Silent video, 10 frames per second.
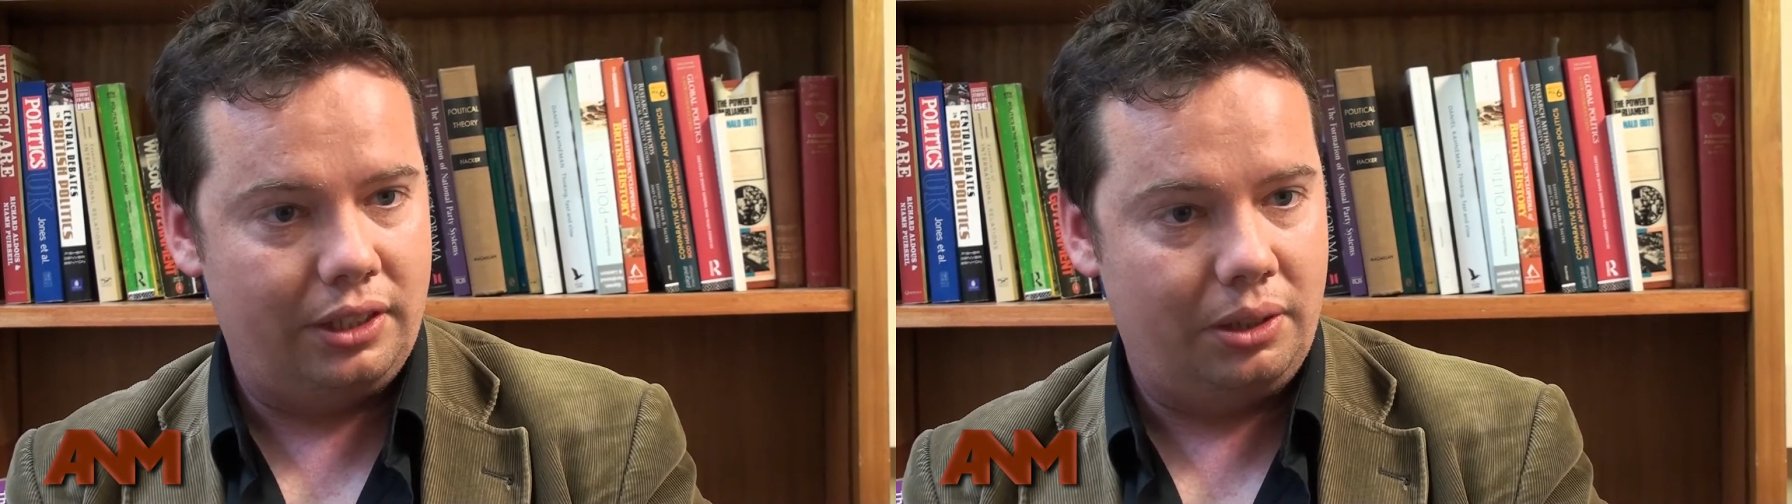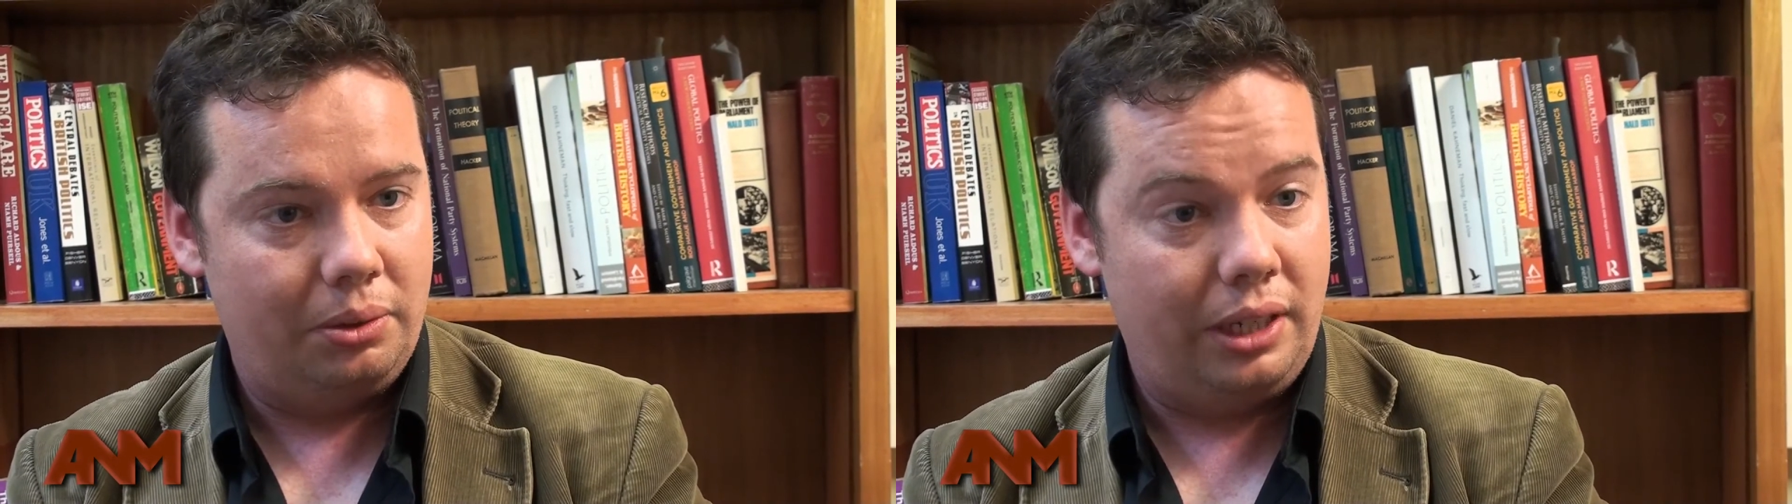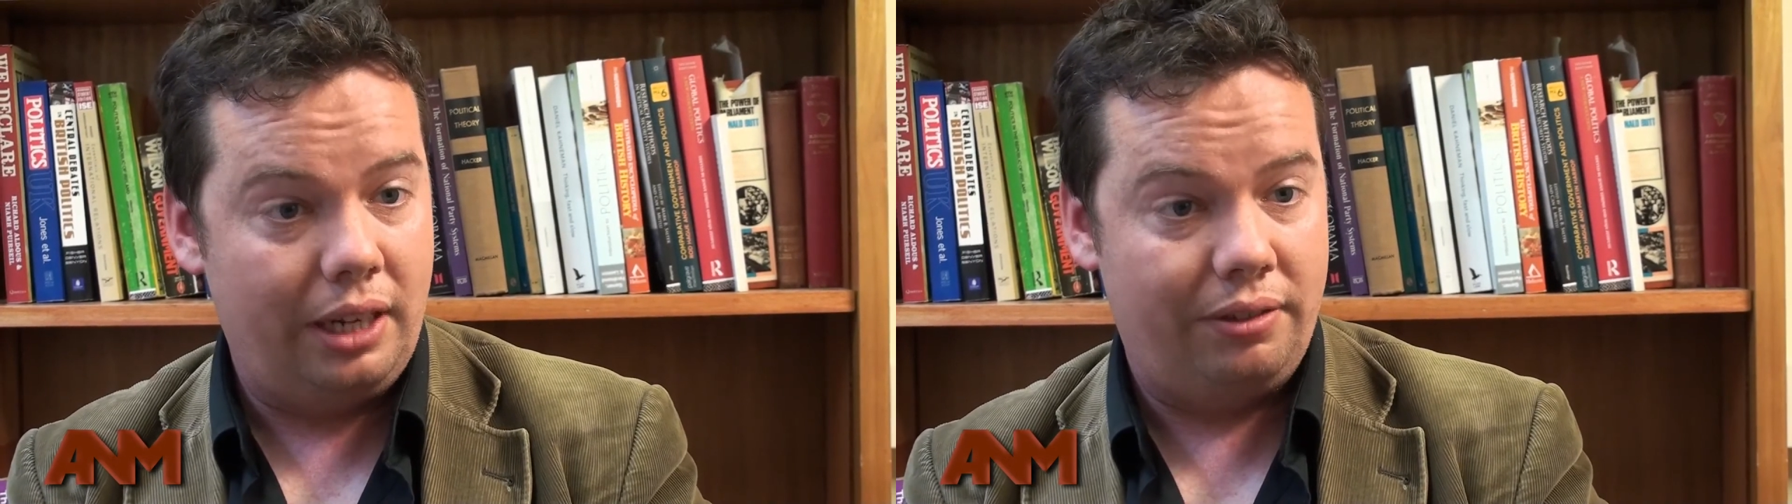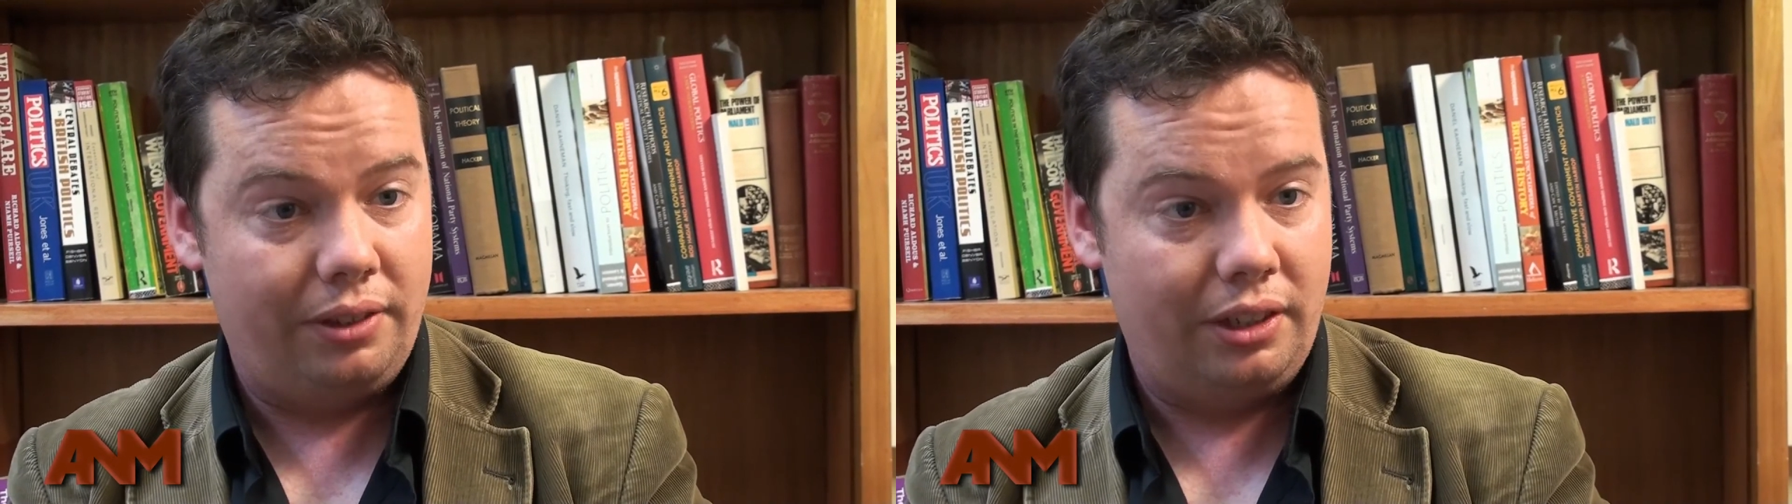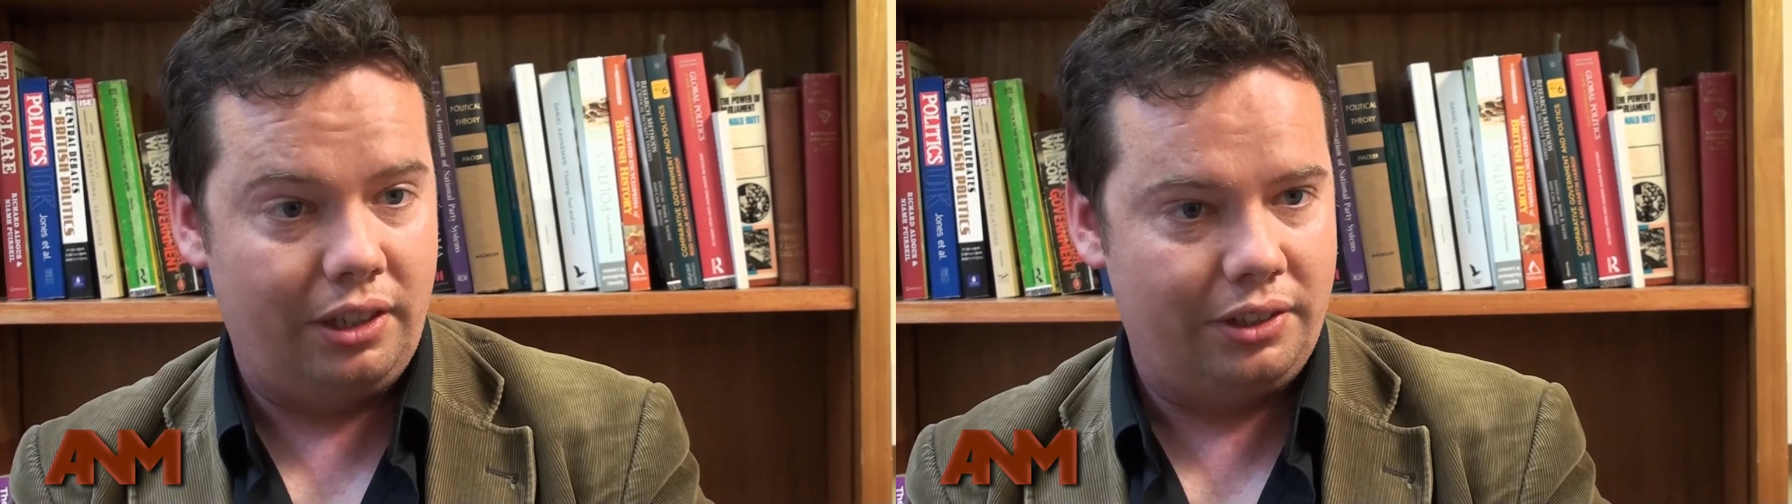So yeah,
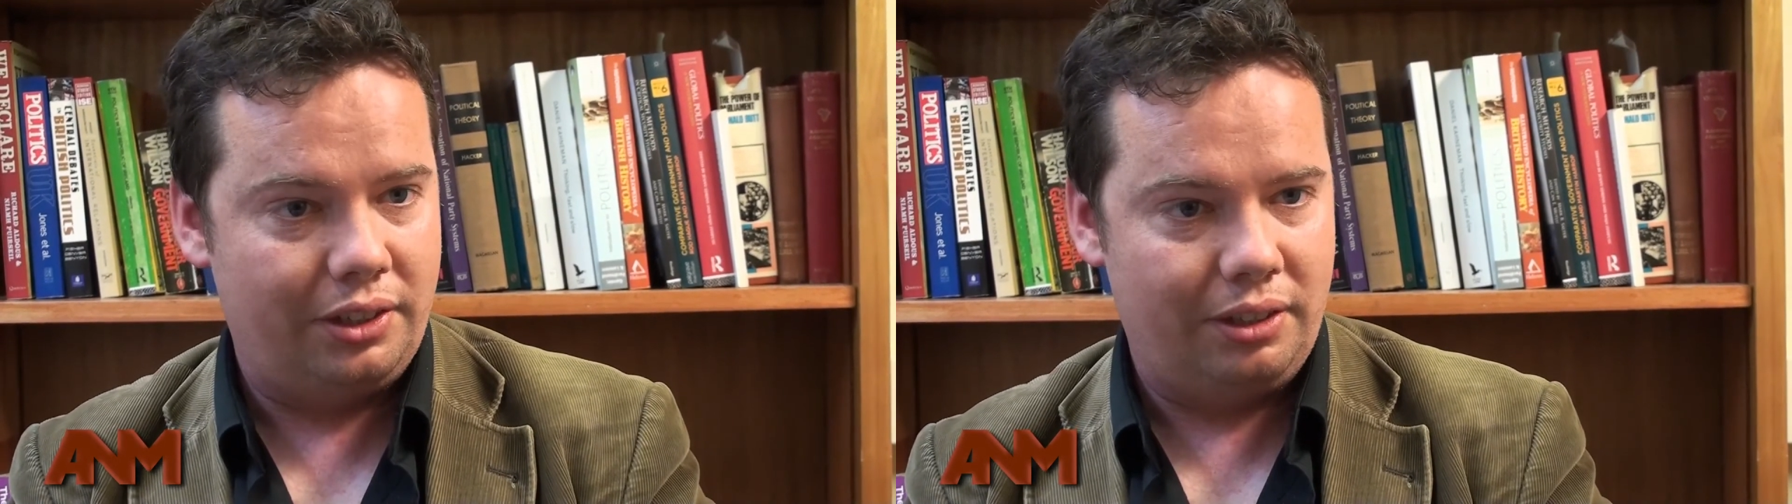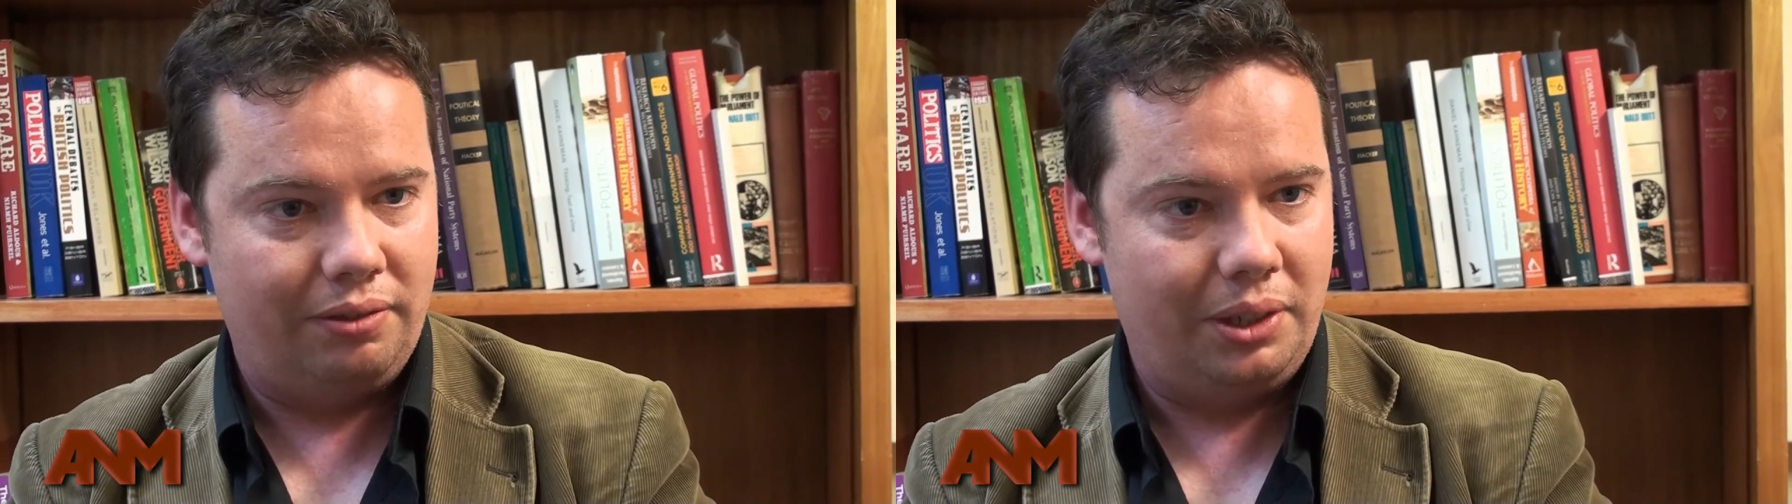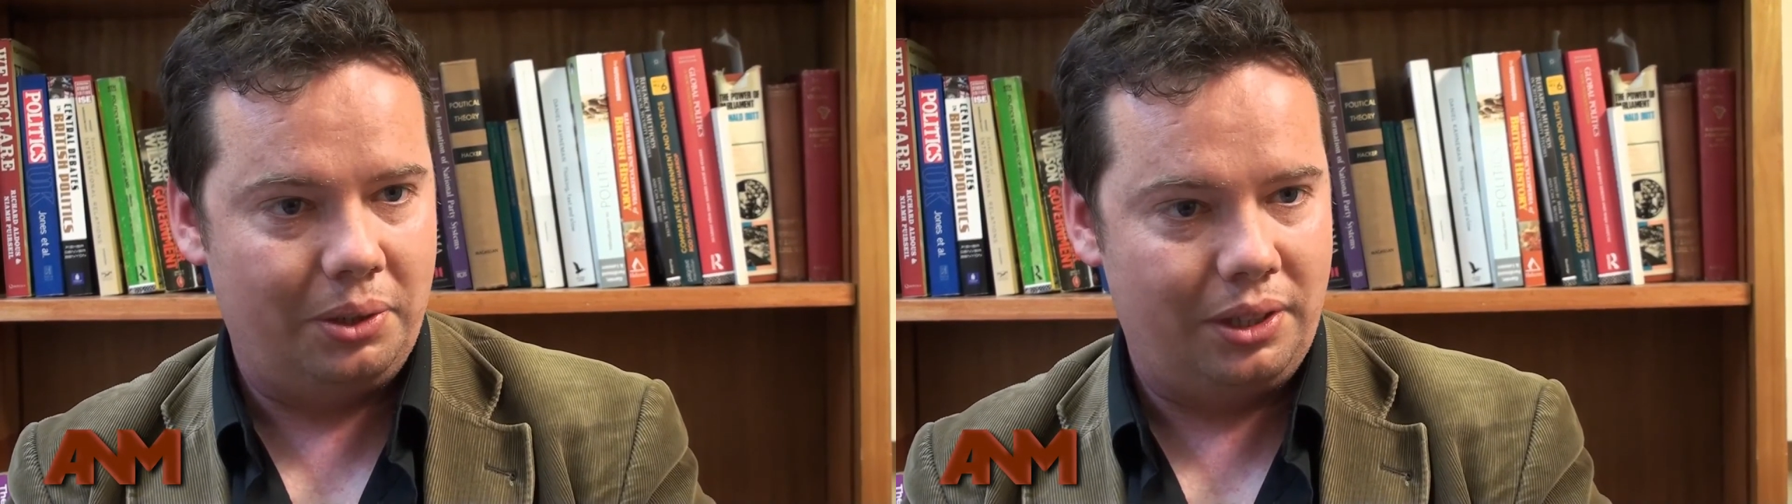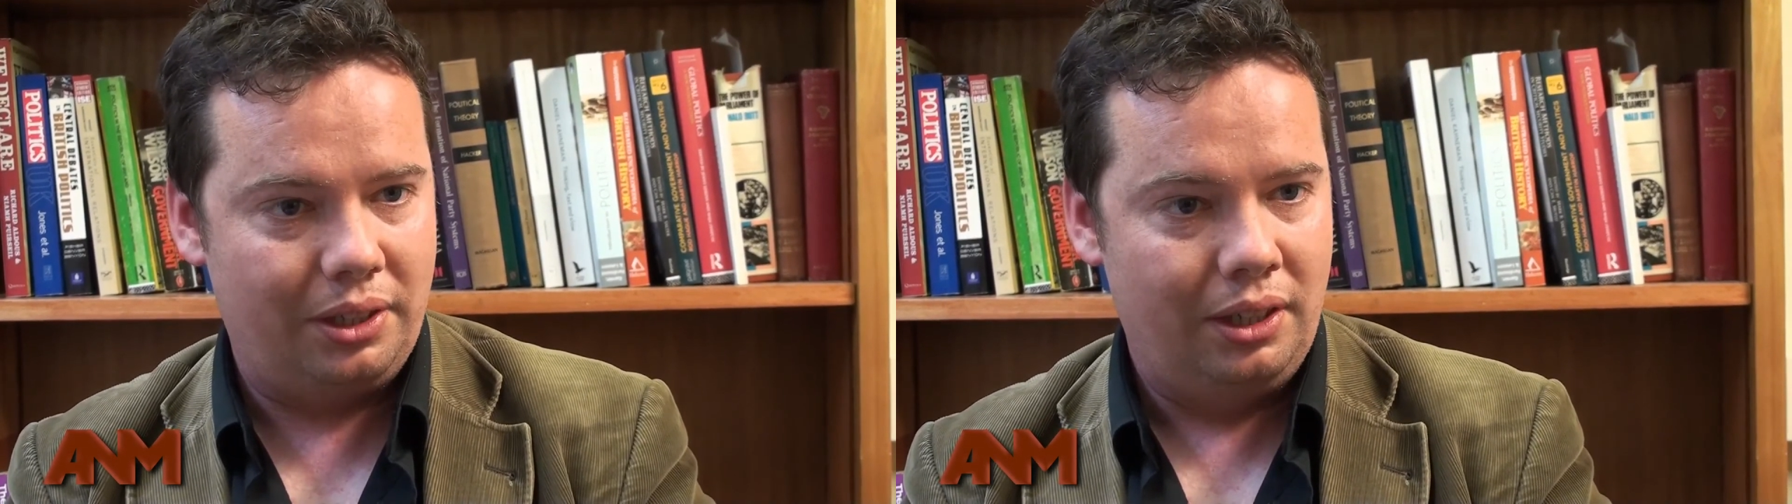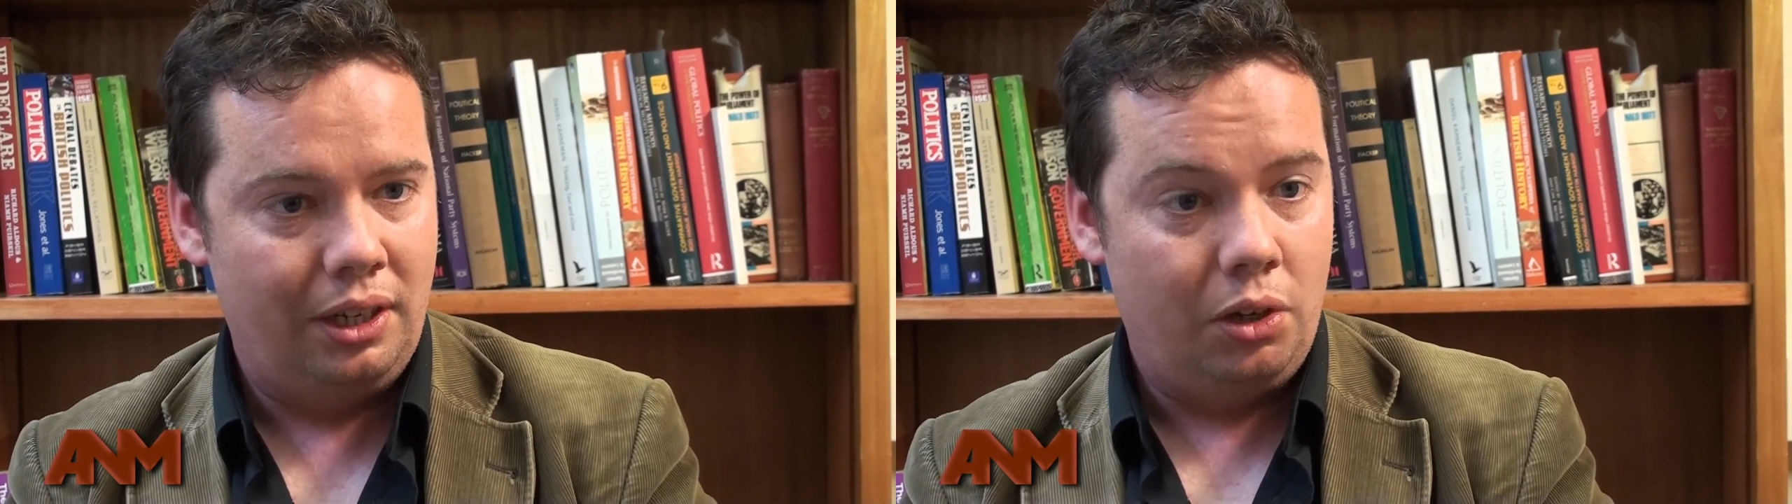for an uncertain voter,